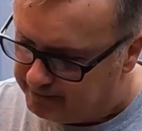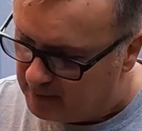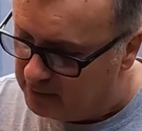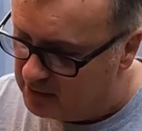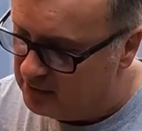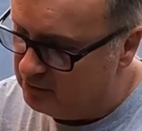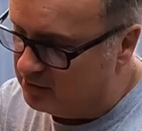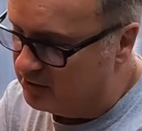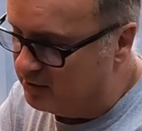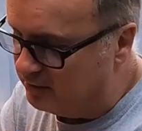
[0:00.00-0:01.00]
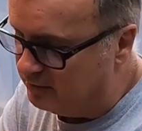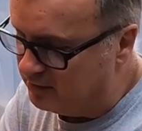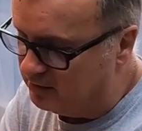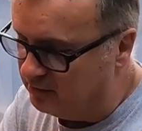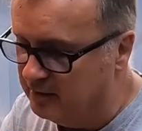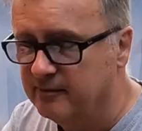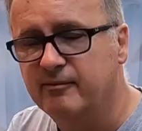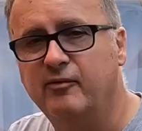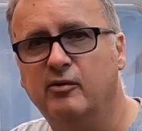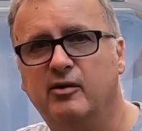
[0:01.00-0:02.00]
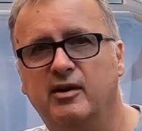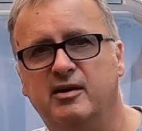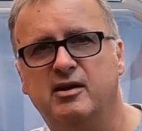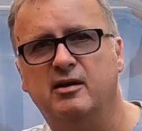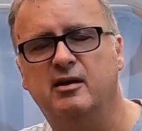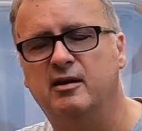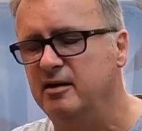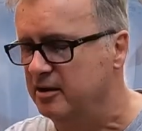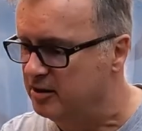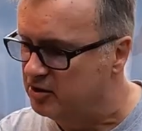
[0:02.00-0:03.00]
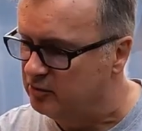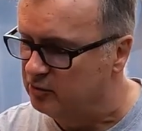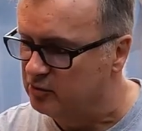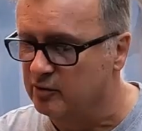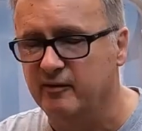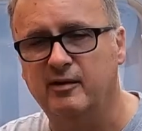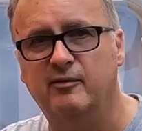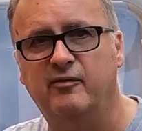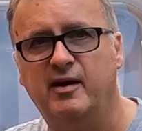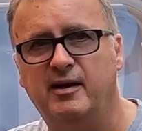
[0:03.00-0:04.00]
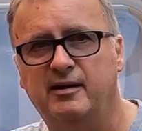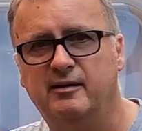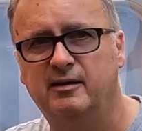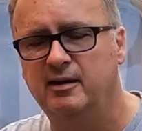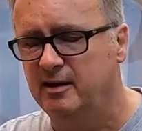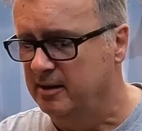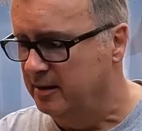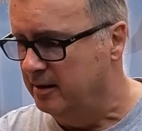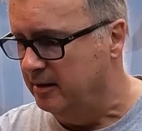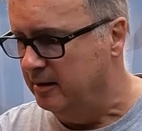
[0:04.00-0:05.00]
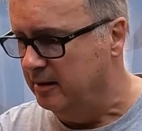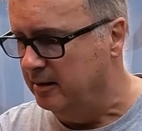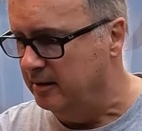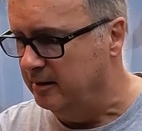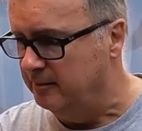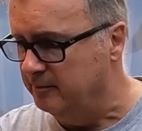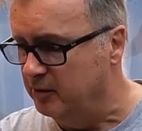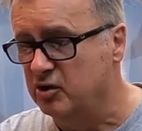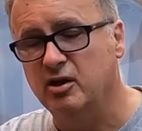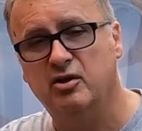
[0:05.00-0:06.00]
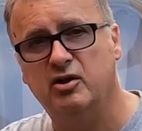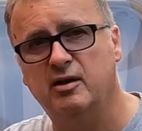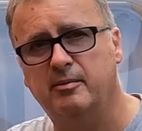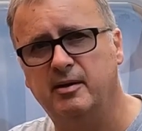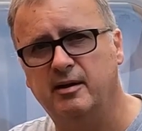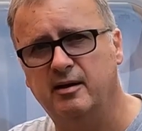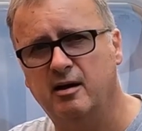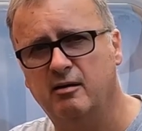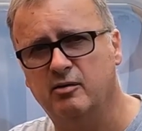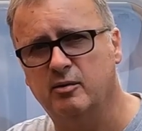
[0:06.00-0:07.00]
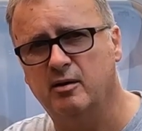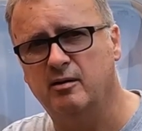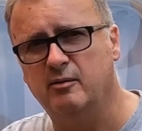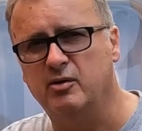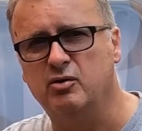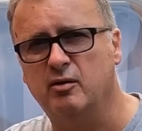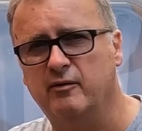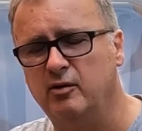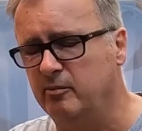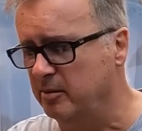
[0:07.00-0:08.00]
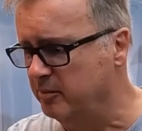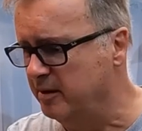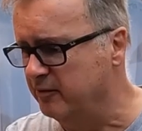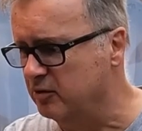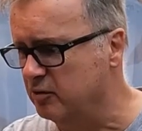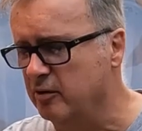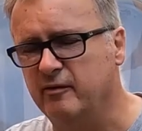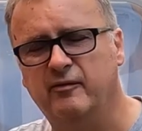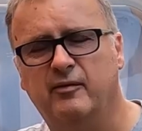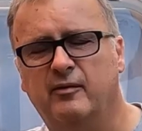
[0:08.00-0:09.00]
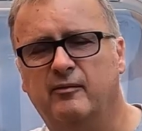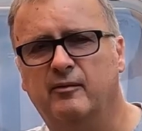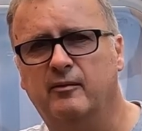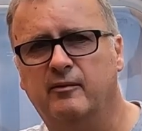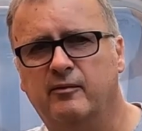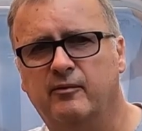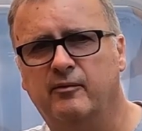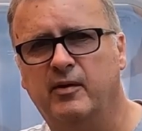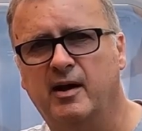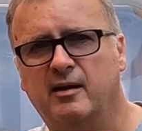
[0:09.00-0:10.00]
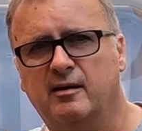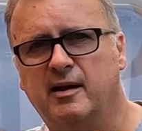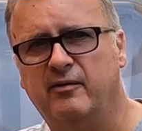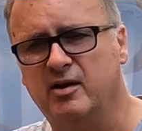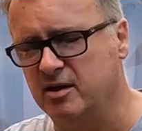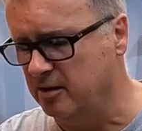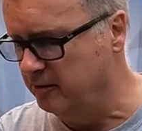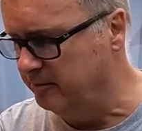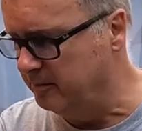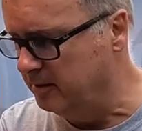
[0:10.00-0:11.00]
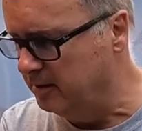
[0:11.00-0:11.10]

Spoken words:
I did use a cigarette socket for an additional sort of a little fan. You can charge it up in the car as well while you're driving along, but we never drove for that length of time.